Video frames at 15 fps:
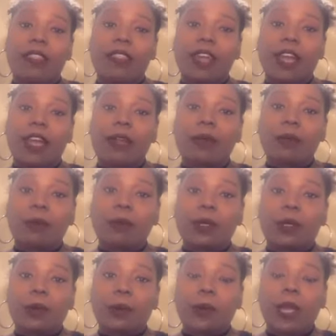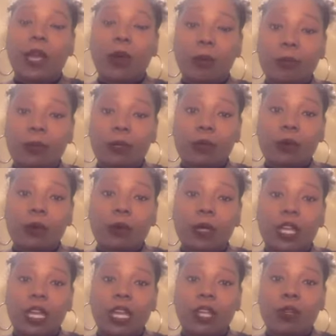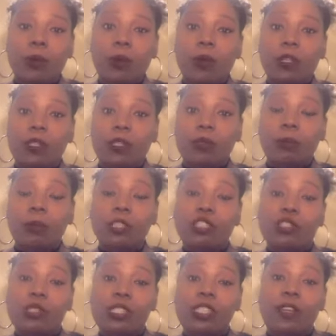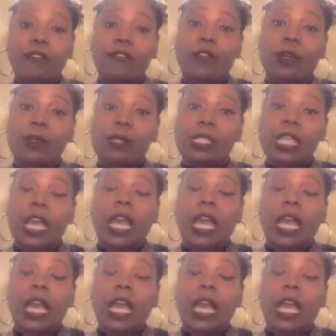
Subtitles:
that will help you in order to put yourself first